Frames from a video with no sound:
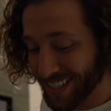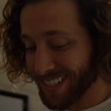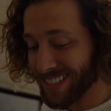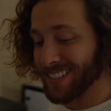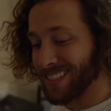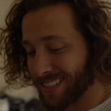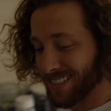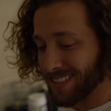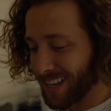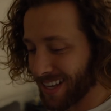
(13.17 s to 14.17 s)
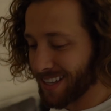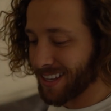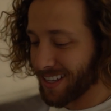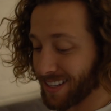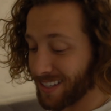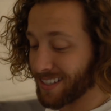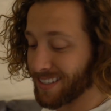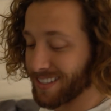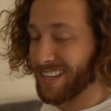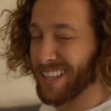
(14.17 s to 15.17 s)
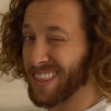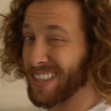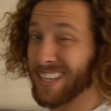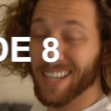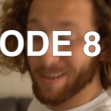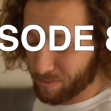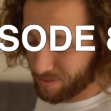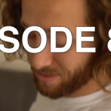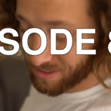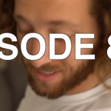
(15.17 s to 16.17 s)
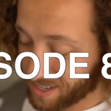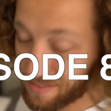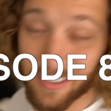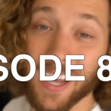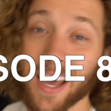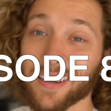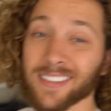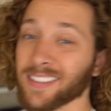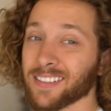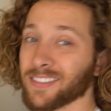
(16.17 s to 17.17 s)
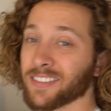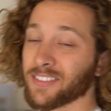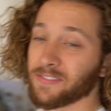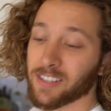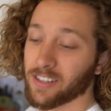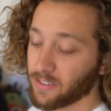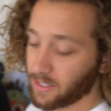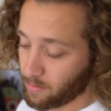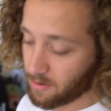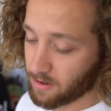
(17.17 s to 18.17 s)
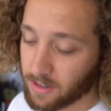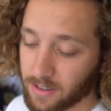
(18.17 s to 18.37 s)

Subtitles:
is, I think, episode 7. I don't even know anymore.